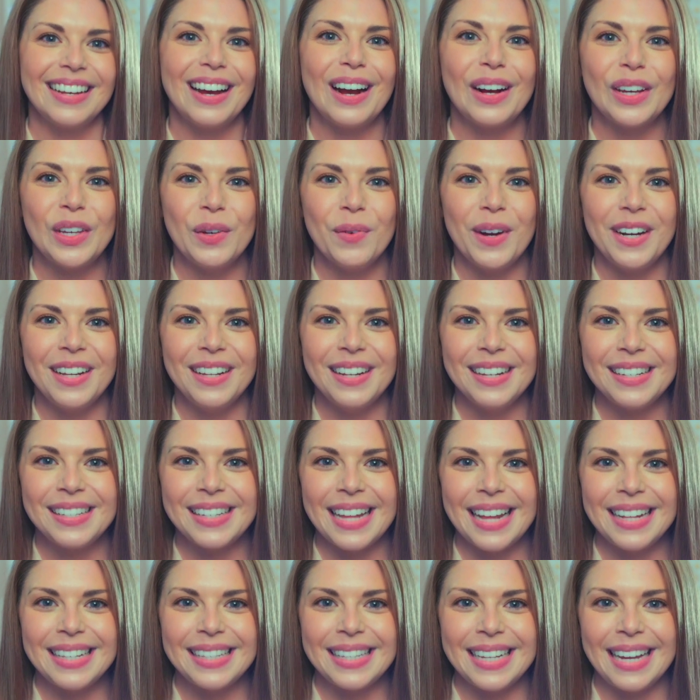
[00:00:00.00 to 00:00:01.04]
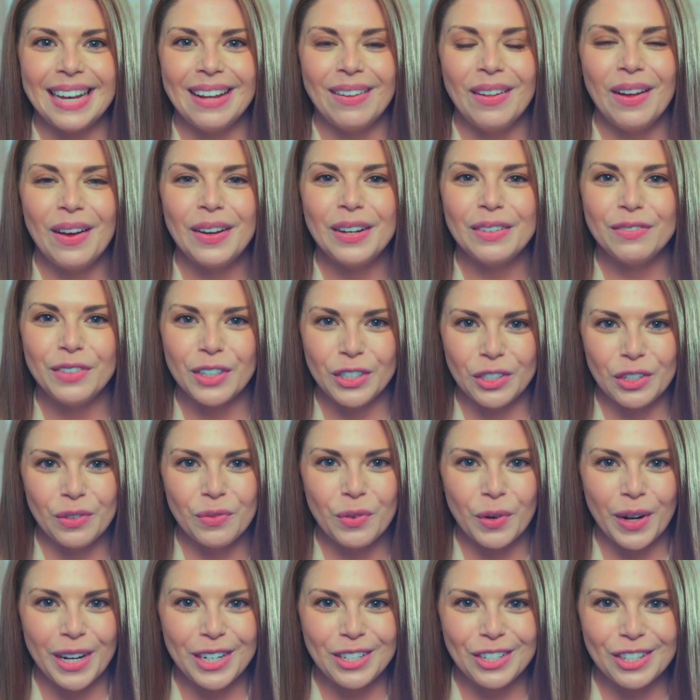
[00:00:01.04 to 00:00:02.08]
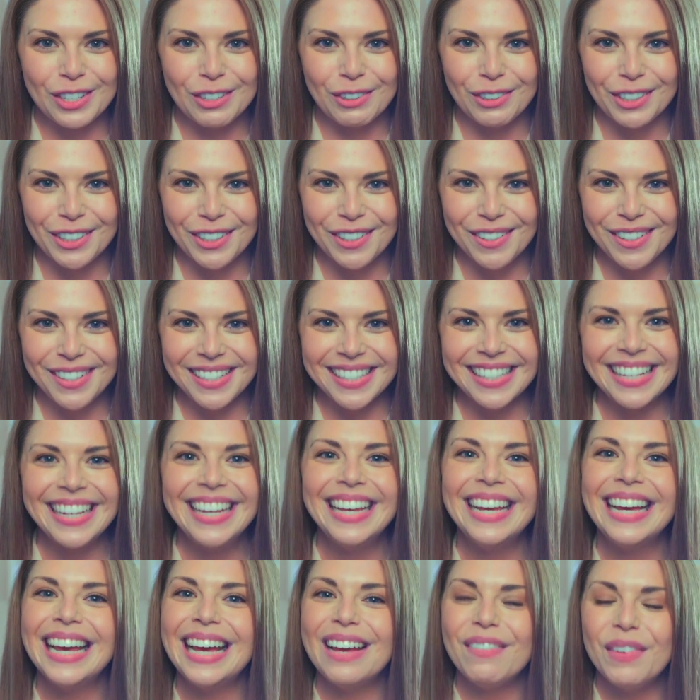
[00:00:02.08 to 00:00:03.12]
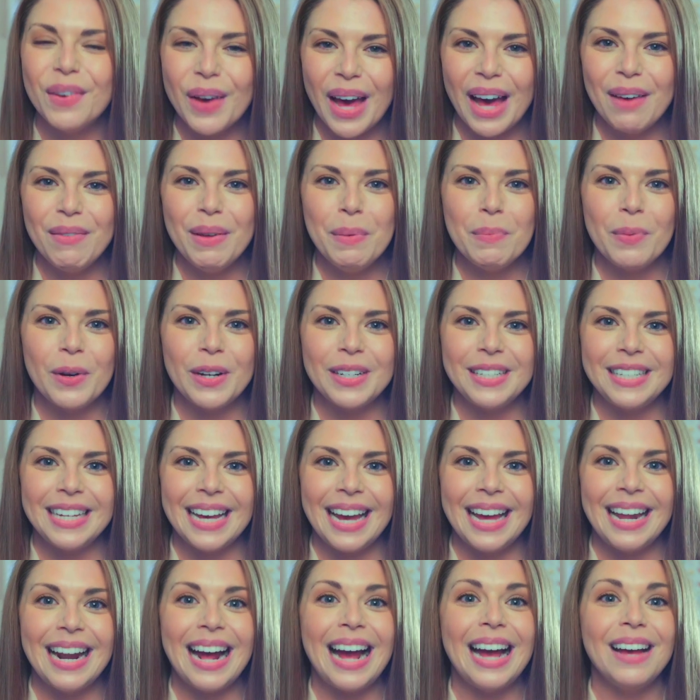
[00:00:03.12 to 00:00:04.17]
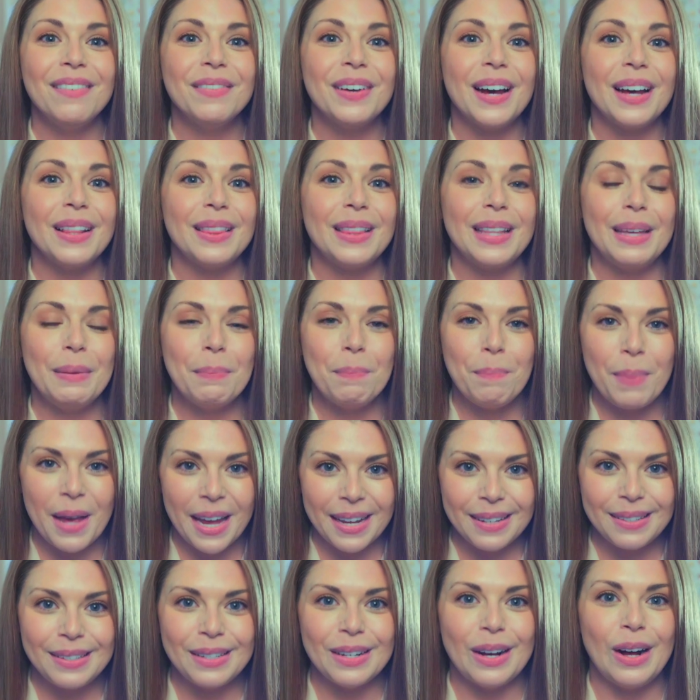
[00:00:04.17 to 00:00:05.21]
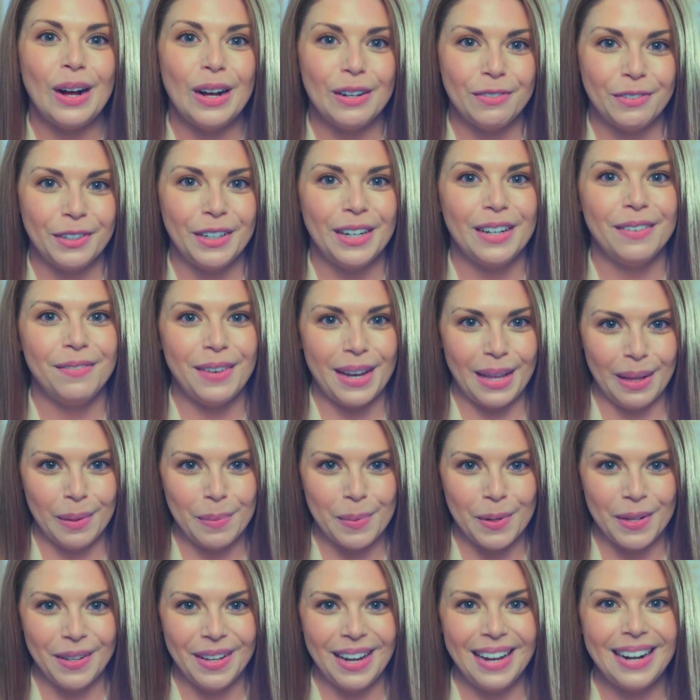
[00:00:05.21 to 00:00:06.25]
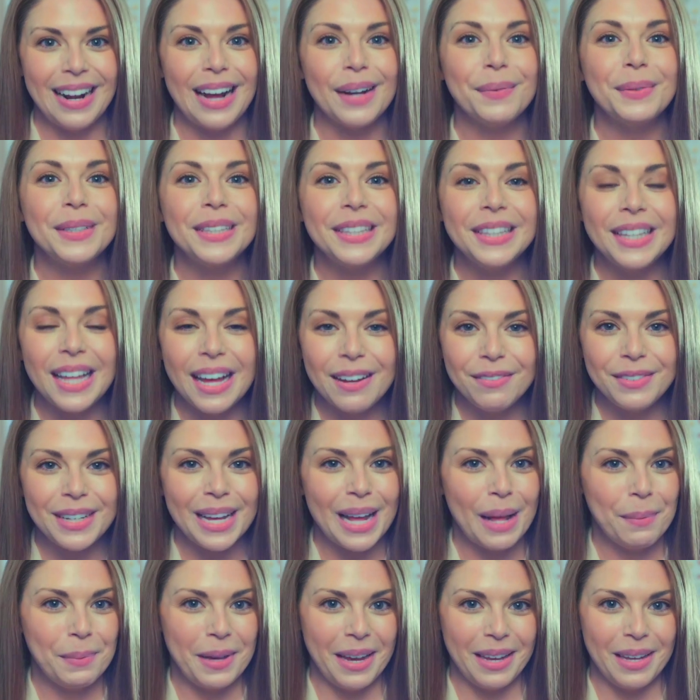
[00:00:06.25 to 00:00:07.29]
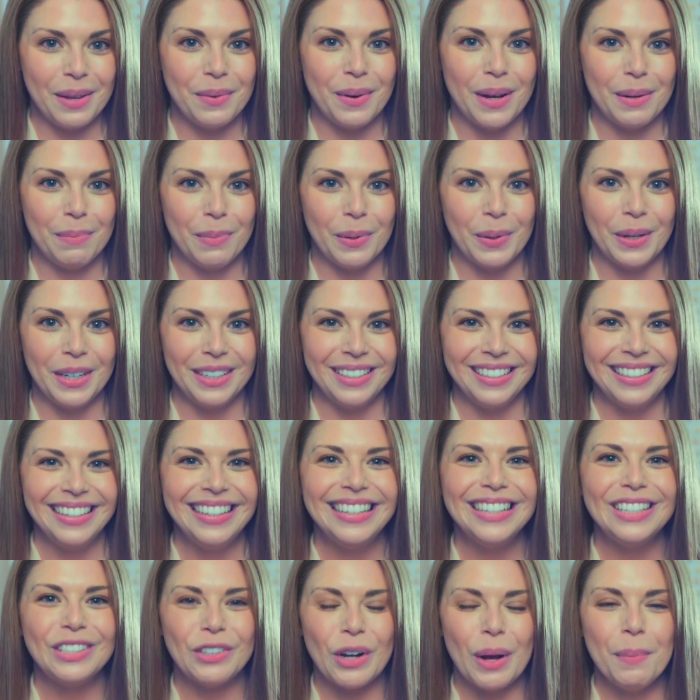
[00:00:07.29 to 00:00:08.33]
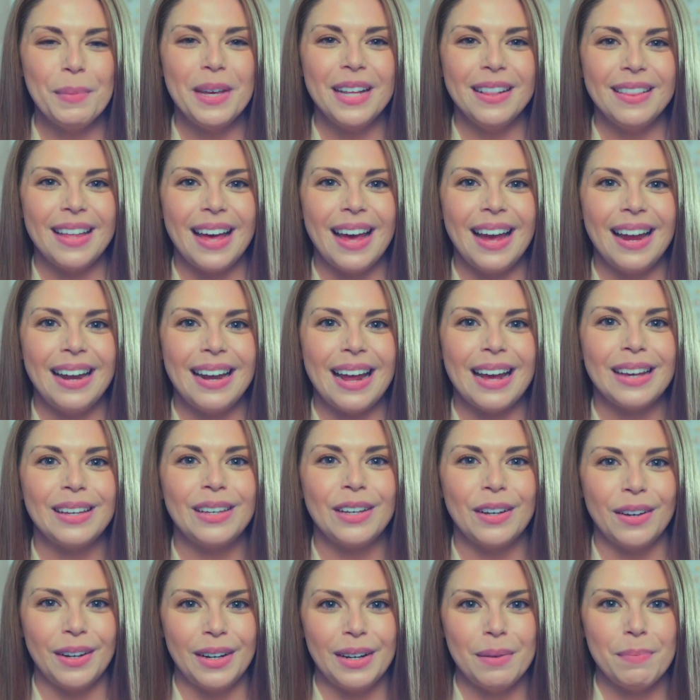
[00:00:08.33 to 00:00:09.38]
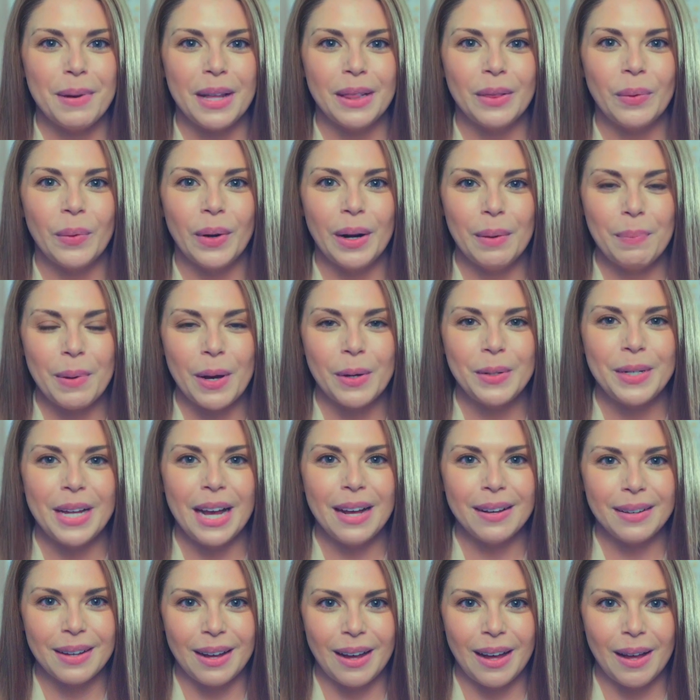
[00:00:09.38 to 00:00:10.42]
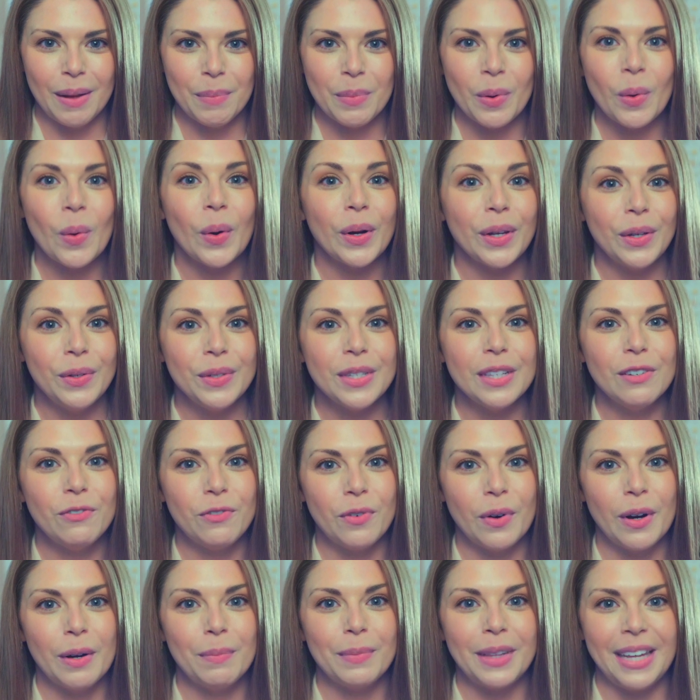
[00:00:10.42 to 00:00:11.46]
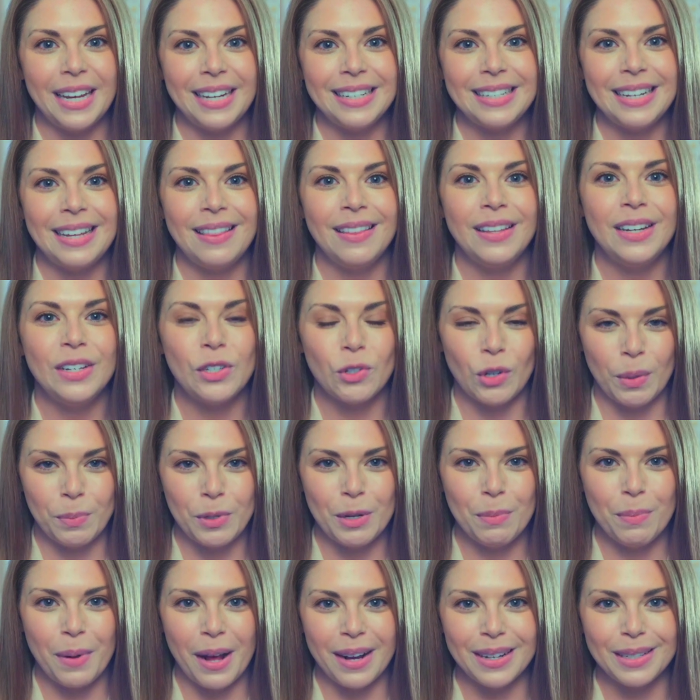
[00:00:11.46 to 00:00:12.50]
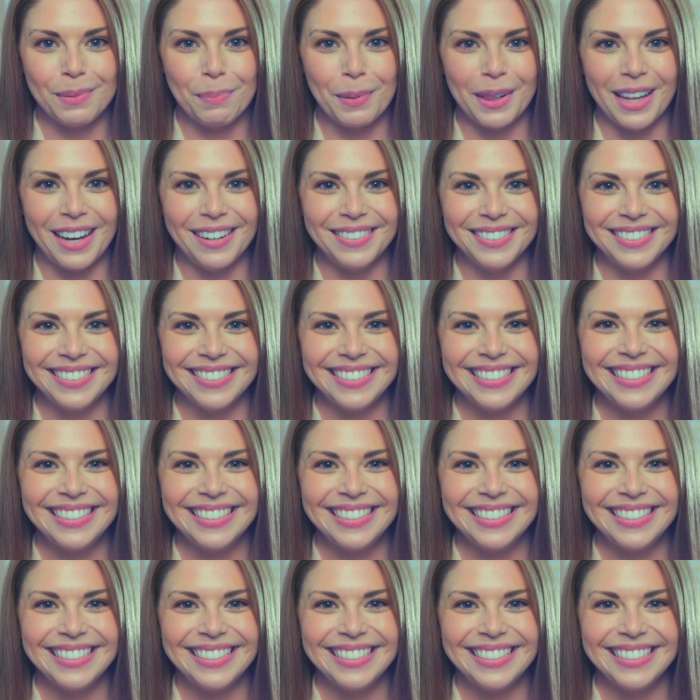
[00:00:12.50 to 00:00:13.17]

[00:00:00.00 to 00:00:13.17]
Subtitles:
Are you ready to set sail on a Virgin Voyages cruise? If you haven't booked yet, I've got the best offer available, and I would love to help get you on board. Drop me a line at curatedbylaurapoe.com or use the form linked in the description box below.